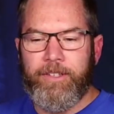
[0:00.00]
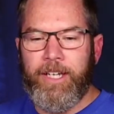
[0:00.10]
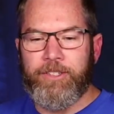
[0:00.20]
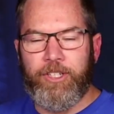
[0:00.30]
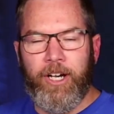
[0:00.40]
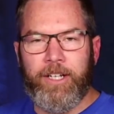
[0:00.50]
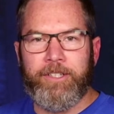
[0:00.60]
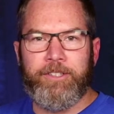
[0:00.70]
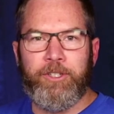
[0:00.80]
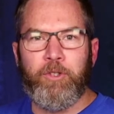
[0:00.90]
As God
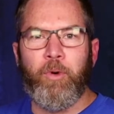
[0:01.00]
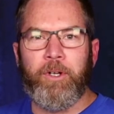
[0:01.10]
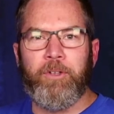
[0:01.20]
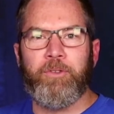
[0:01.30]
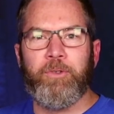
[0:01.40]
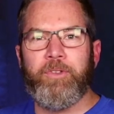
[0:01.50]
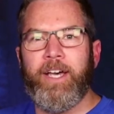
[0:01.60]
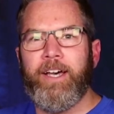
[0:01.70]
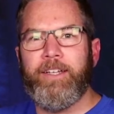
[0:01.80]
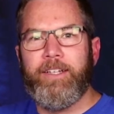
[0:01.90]
continued working through
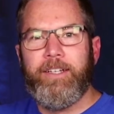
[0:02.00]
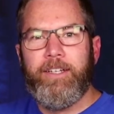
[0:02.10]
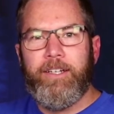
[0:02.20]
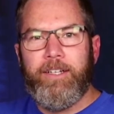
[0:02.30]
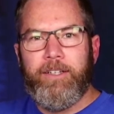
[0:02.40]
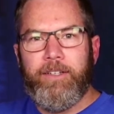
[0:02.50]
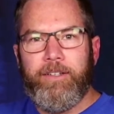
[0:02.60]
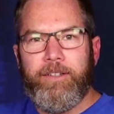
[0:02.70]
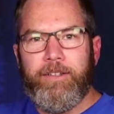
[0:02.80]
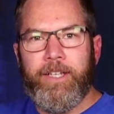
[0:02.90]
that,
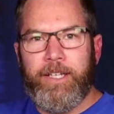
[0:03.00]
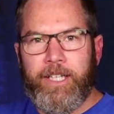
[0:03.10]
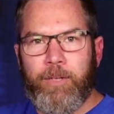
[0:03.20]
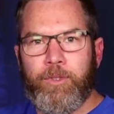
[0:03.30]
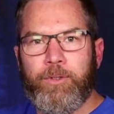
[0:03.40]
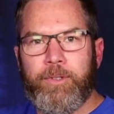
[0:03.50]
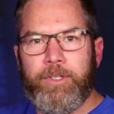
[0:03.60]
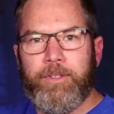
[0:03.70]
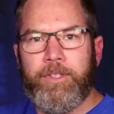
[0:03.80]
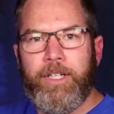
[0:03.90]
they kept
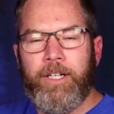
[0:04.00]
doing